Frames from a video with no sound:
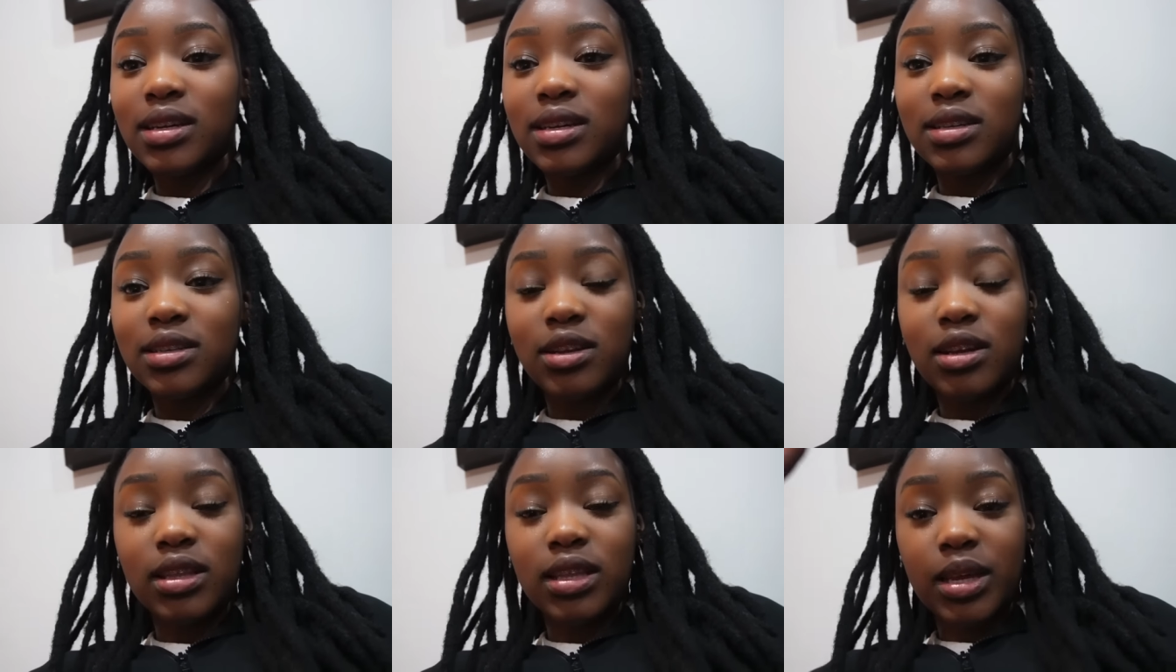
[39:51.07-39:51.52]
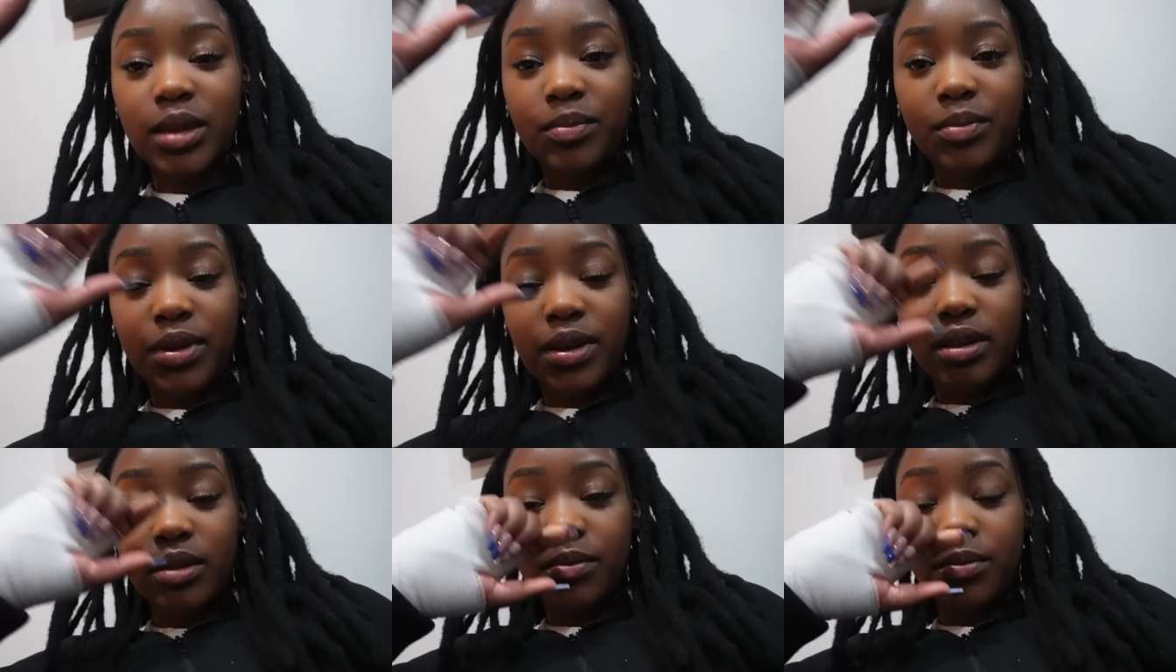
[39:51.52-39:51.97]
It's not
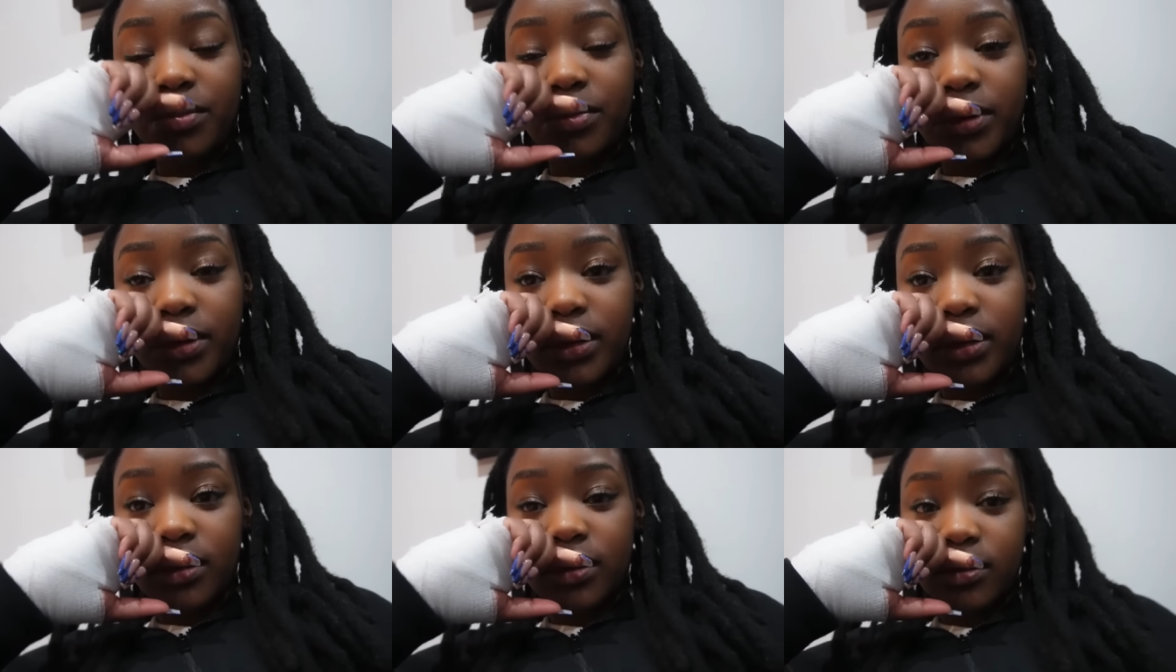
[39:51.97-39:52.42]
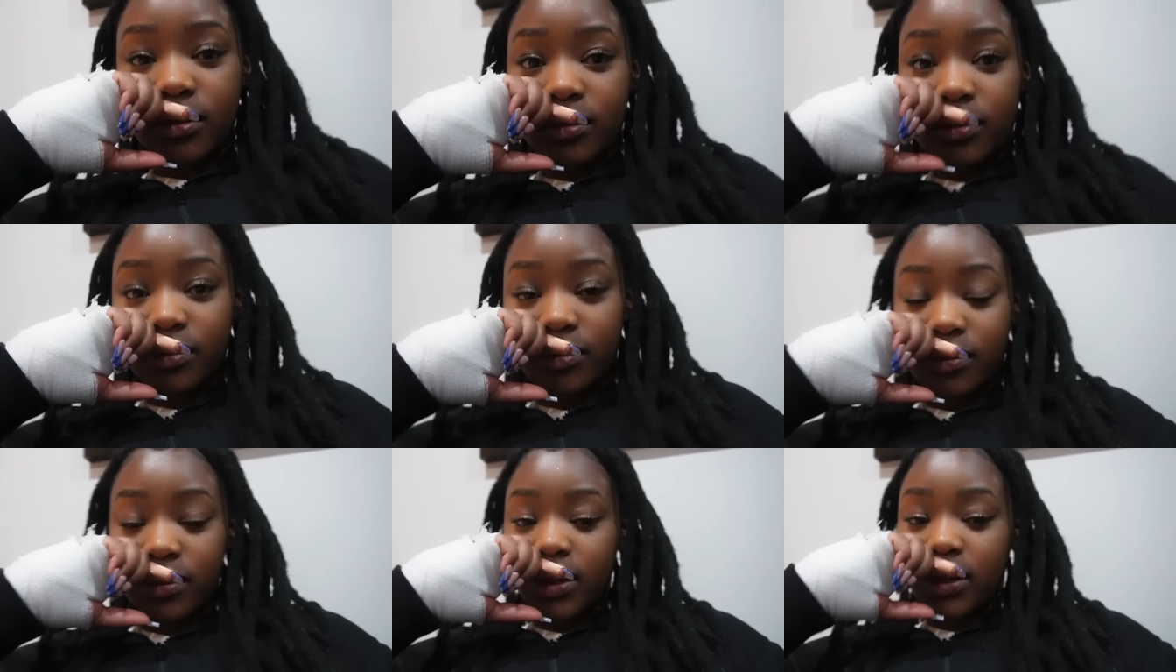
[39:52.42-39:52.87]
that bad, but
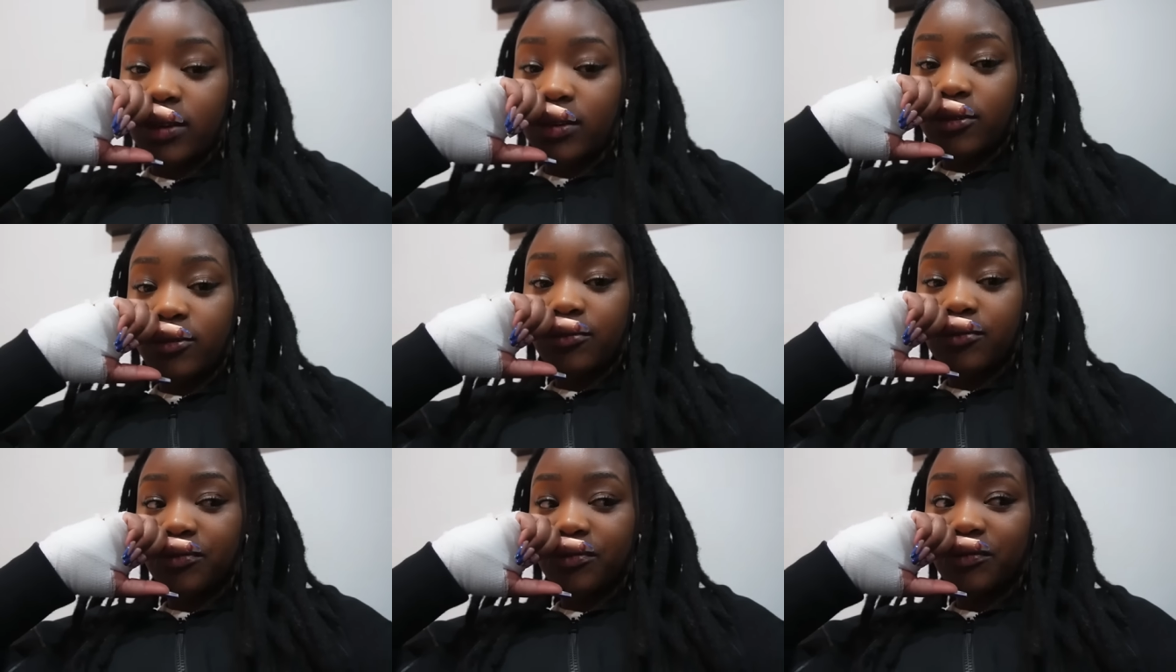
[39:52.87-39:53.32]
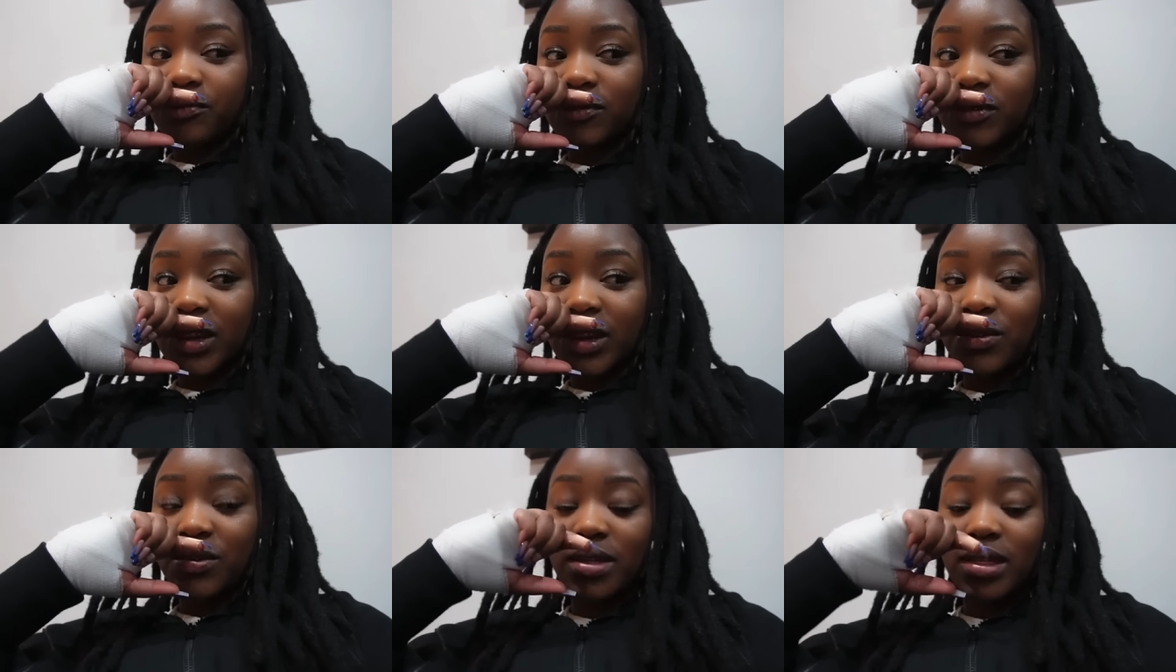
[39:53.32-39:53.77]
you know,
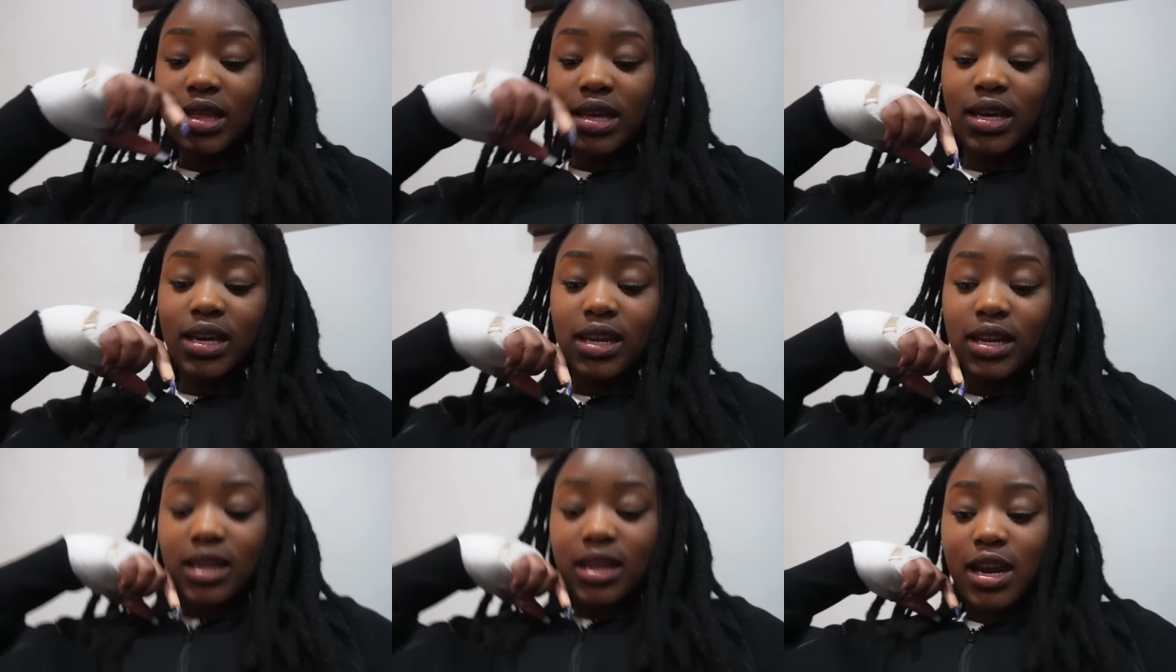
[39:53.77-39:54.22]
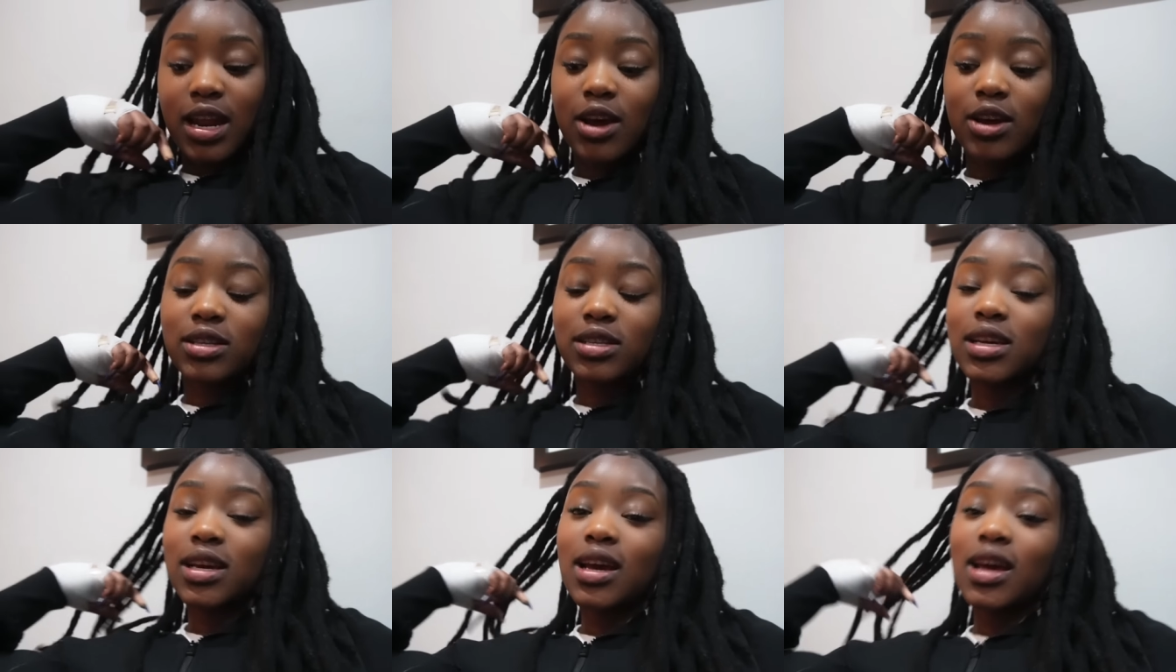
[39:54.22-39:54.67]
we are thugging it
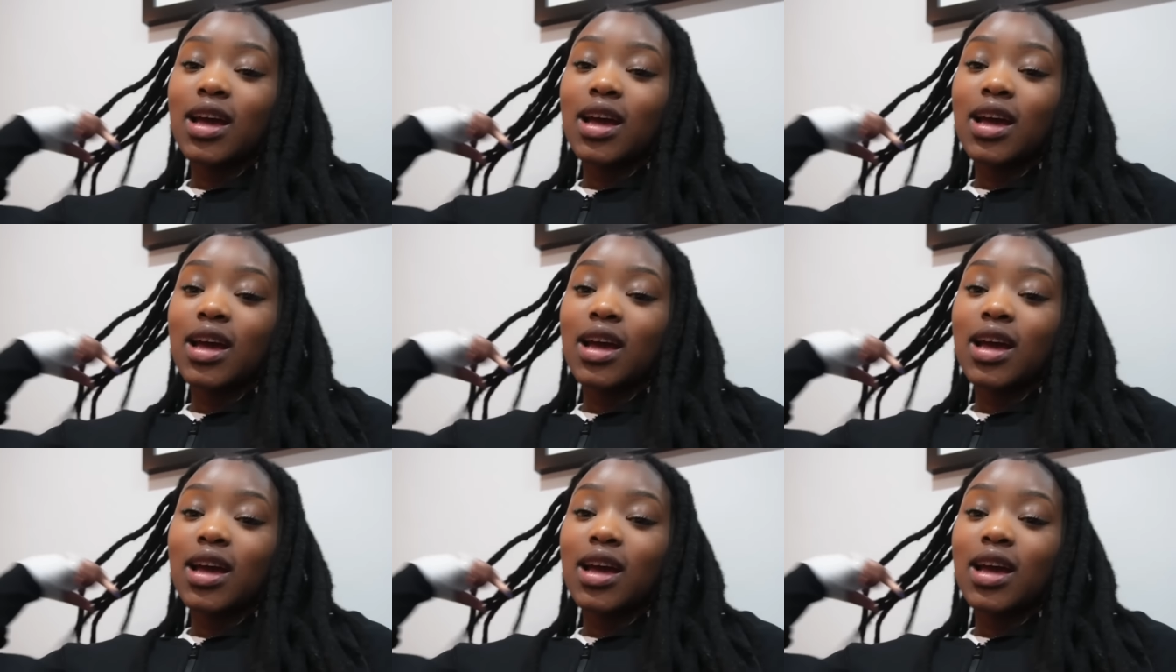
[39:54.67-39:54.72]
out.